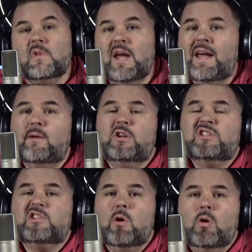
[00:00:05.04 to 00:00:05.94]
Hey, what is
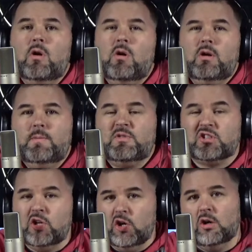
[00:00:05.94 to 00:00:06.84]
going on,
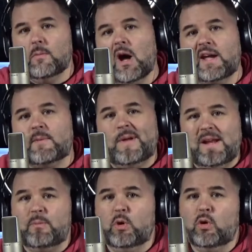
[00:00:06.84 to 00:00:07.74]
Obscure Mic
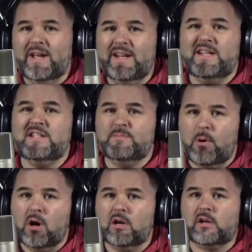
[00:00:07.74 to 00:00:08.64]
people? It is
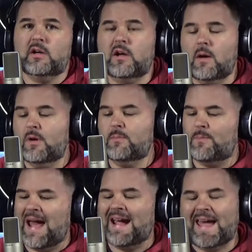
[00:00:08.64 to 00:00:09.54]
Bark coming
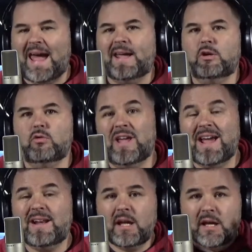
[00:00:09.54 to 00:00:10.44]
back at you yet
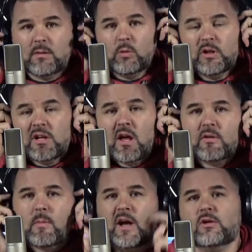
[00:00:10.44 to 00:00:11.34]
again with another
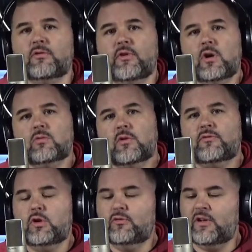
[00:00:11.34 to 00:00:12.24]
microphone
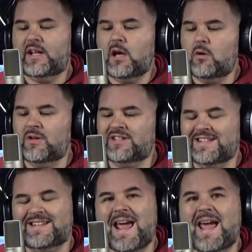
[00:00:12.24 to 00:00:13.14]
review video, and
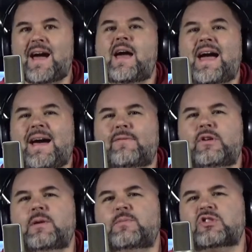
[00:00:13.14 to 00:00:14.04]
today I have an
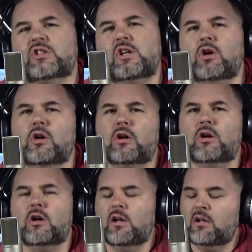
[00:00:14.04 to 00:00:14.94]

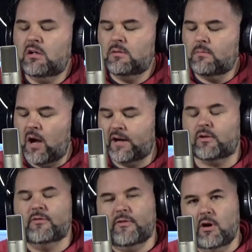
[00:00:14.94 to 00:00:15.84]
obscure
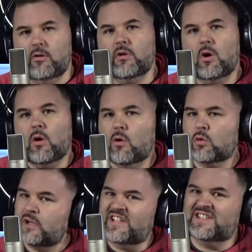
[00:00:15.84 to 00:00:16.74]
microphone. The whole
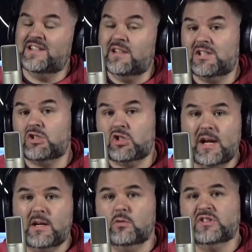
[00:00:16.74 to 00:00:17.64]
reason this
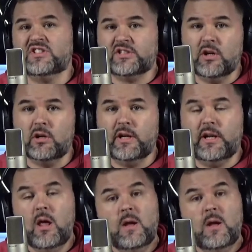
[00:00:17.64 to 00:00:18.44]
channel was started.